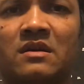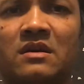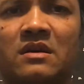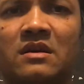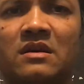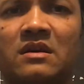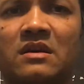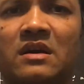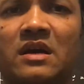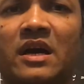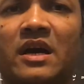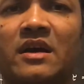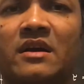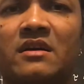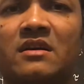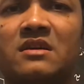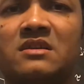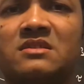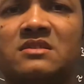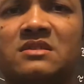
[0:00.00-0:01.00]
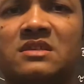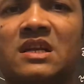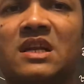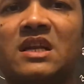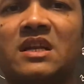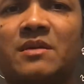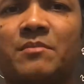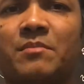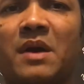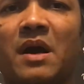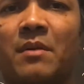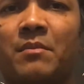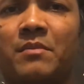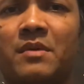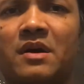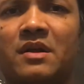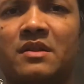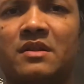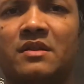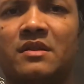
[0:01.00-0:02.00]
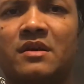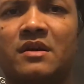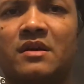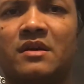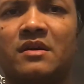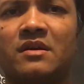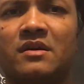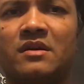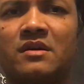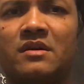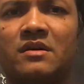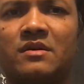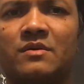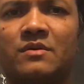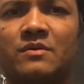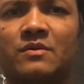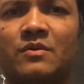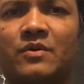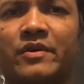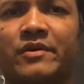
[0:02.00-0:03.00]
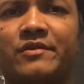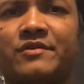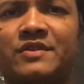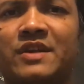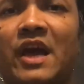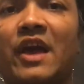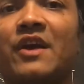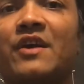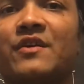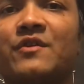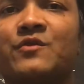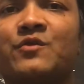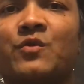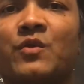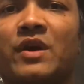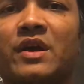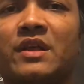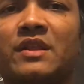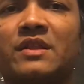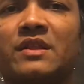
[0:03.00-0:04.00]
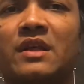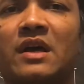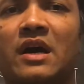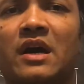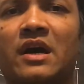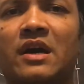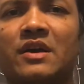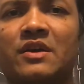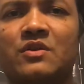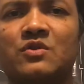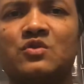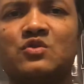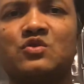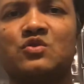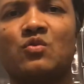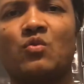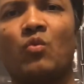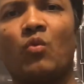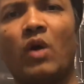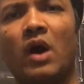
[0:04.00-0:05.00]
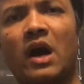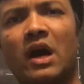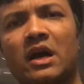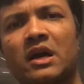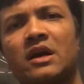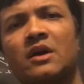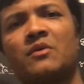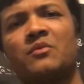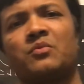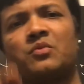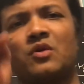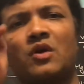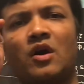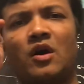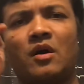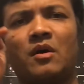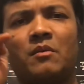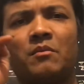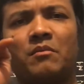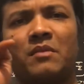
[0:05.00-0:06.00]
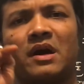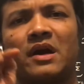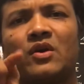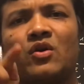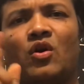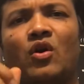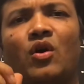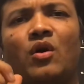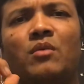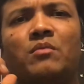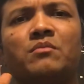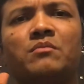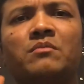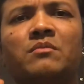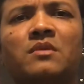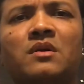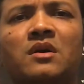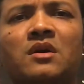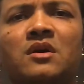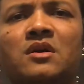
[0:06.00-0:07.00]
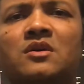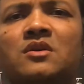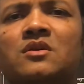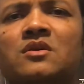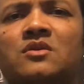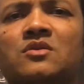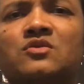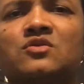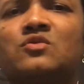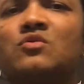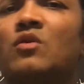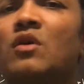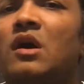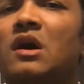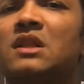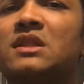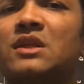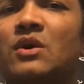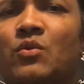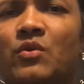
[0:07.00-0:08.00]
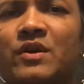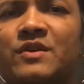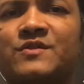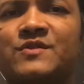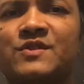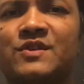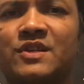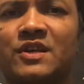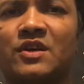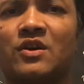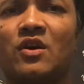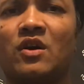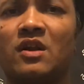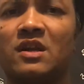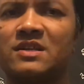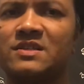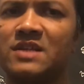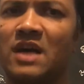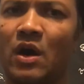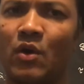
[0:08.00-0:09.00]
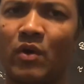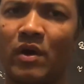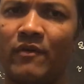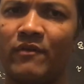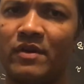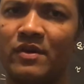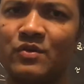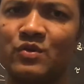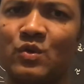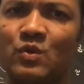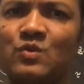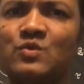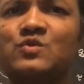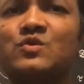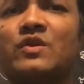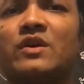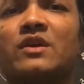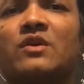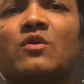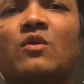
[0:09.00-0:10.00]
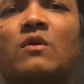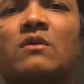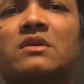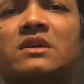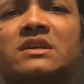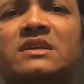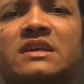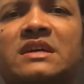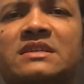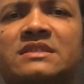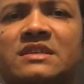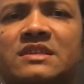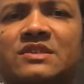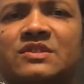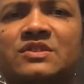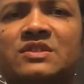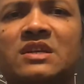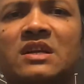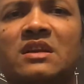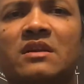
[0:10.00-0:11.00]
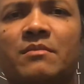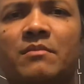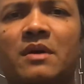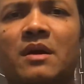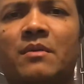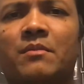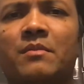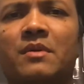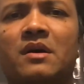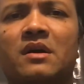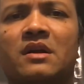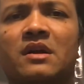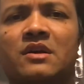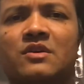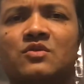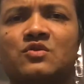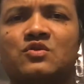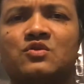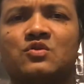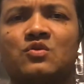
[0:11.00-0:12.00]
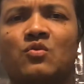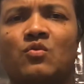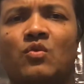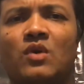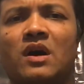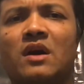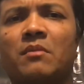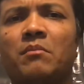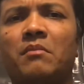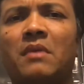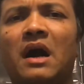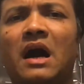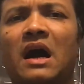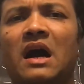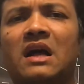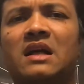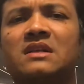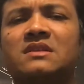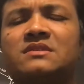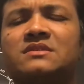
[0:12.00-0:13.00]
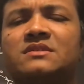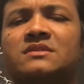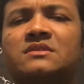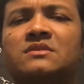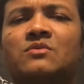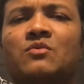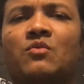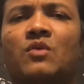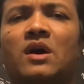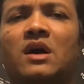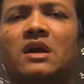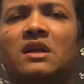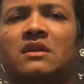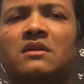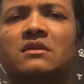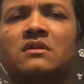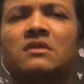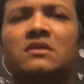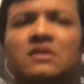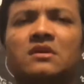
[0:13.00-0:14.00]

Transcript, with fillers: Uh, I still remember there were days when I used to walk from my home to all the way city college however those were golden days i still remember i used to walk miles while